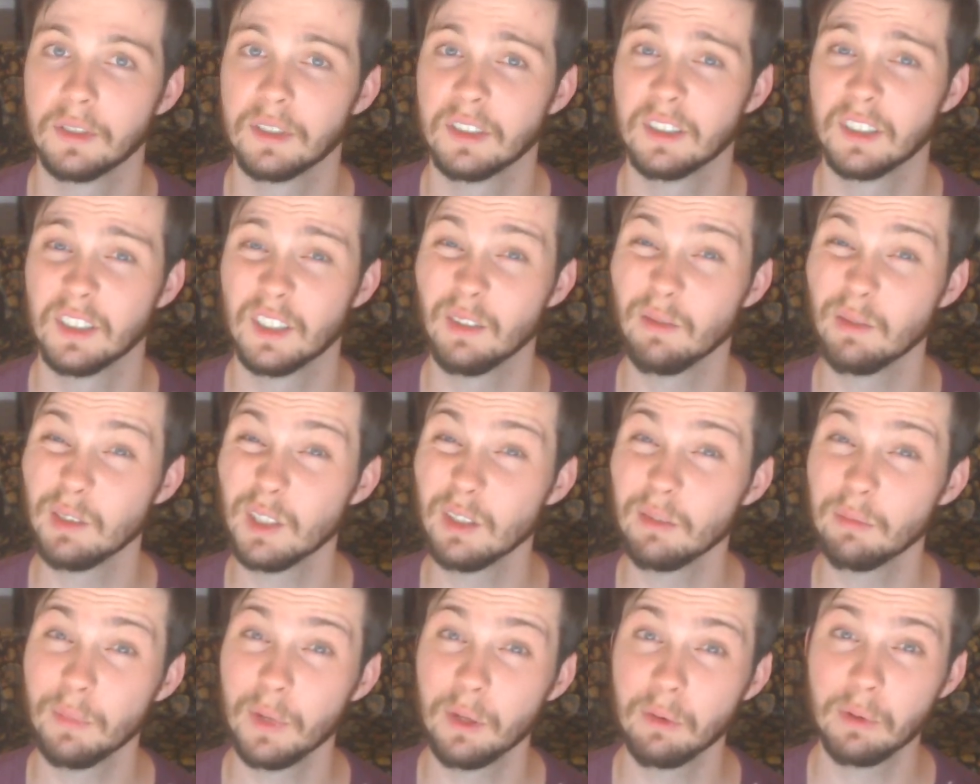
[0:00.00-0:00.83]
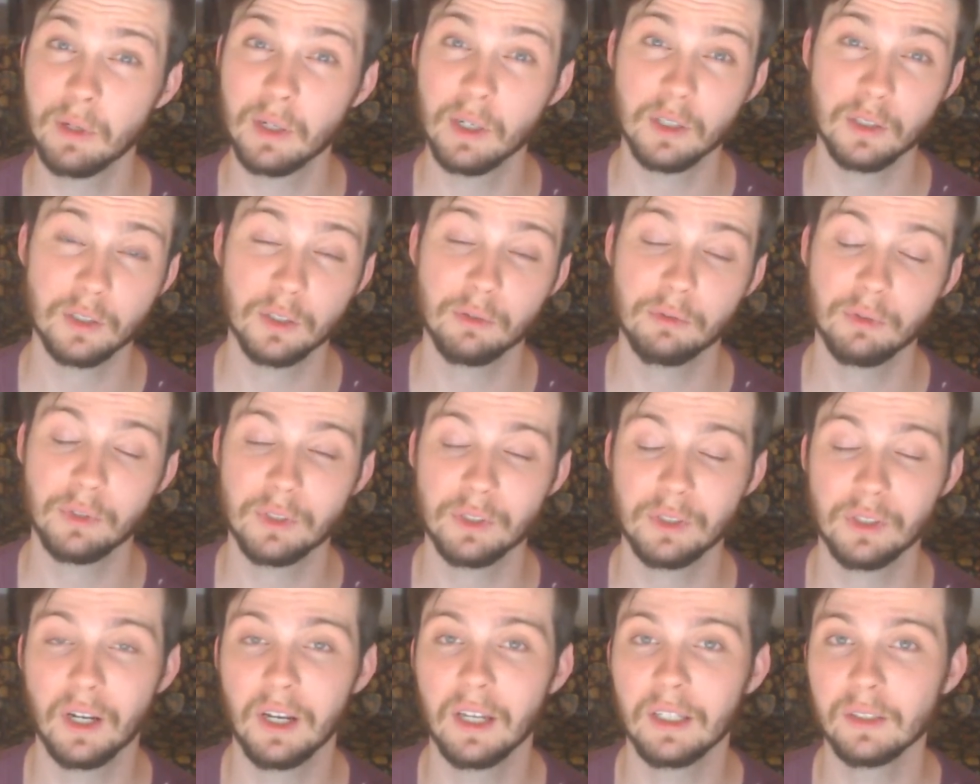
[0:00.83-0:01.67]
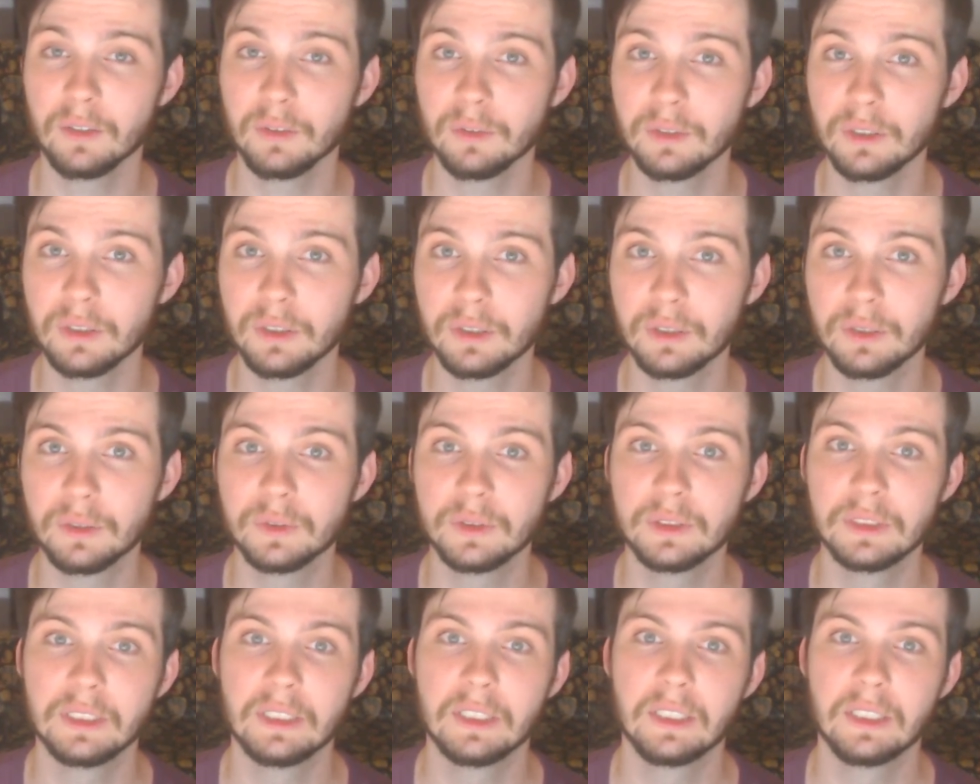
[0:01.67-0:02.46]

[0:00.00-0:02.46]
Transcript: Some stuff may be controversial. I don't know.